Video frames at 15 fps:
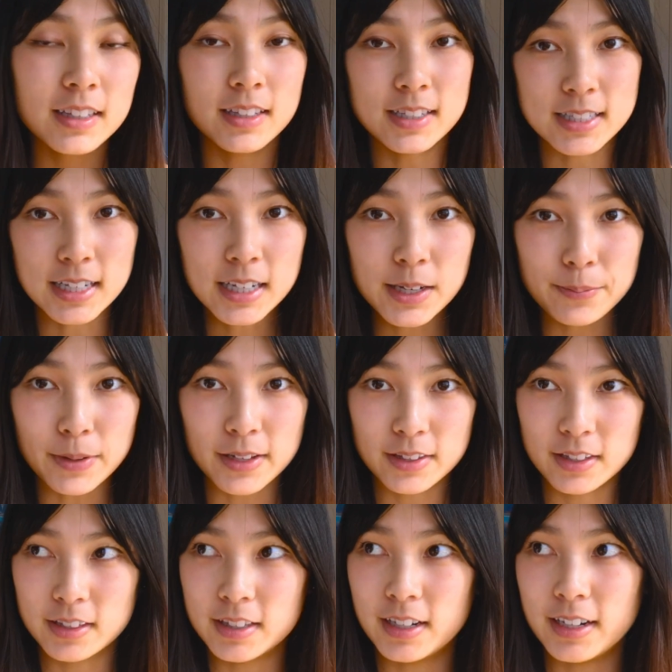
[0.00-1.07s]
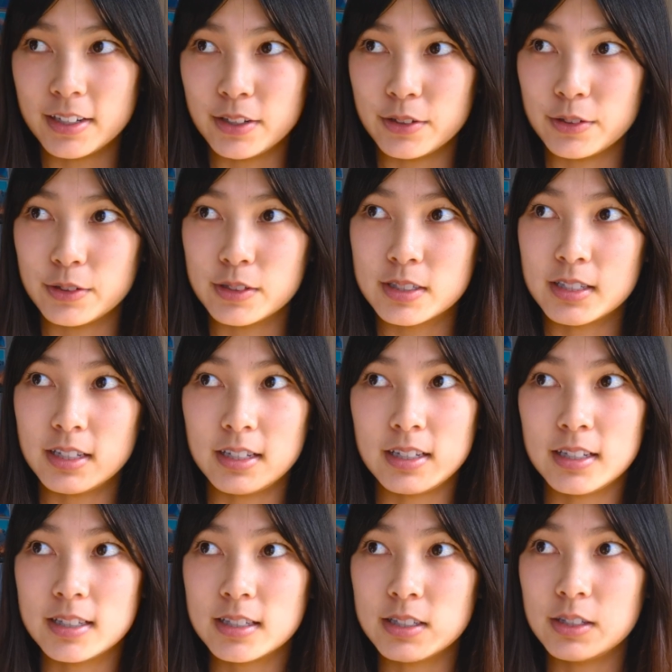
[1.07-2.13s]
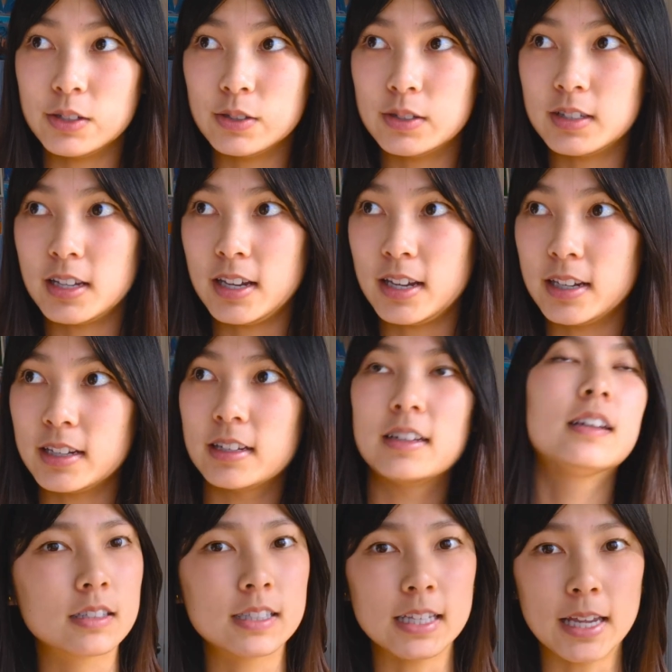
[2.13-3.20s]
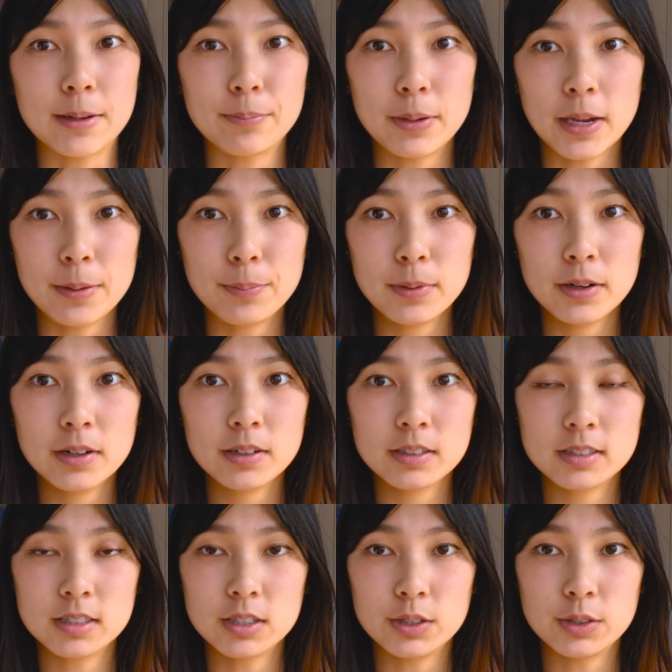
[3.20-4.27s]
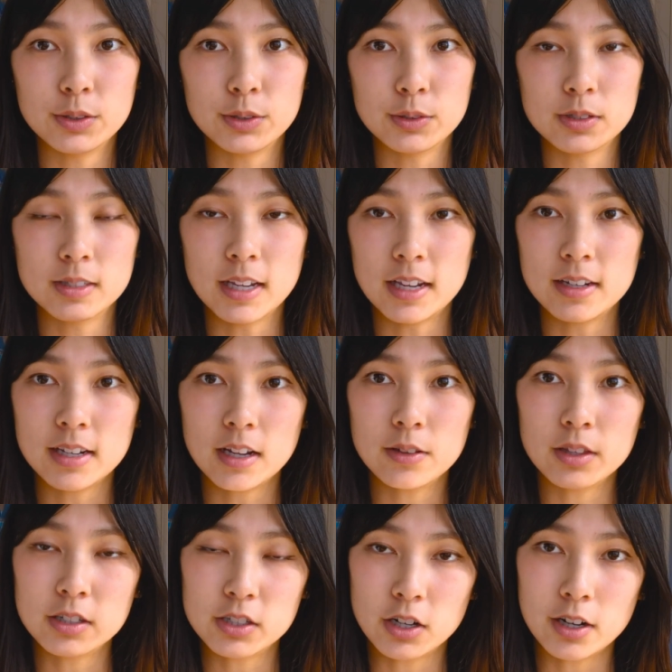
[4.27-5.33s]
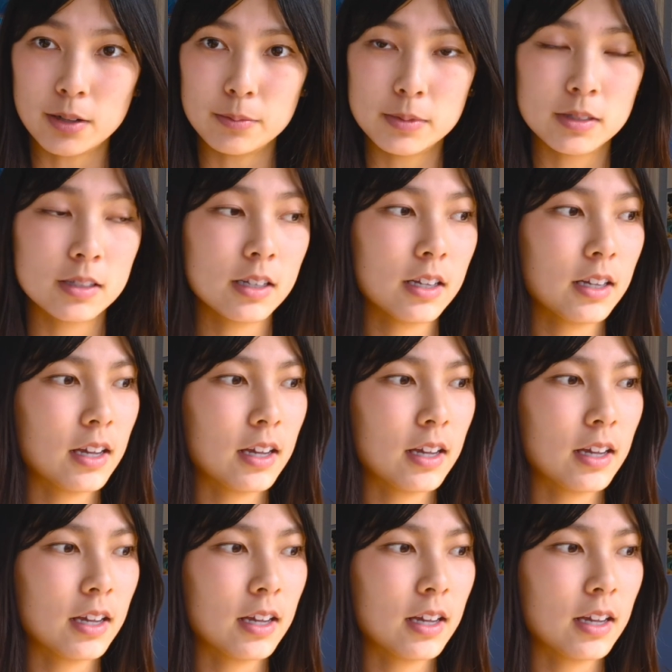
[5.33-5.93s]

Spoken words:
The second method that I use is using sandpaper to sand down the charms.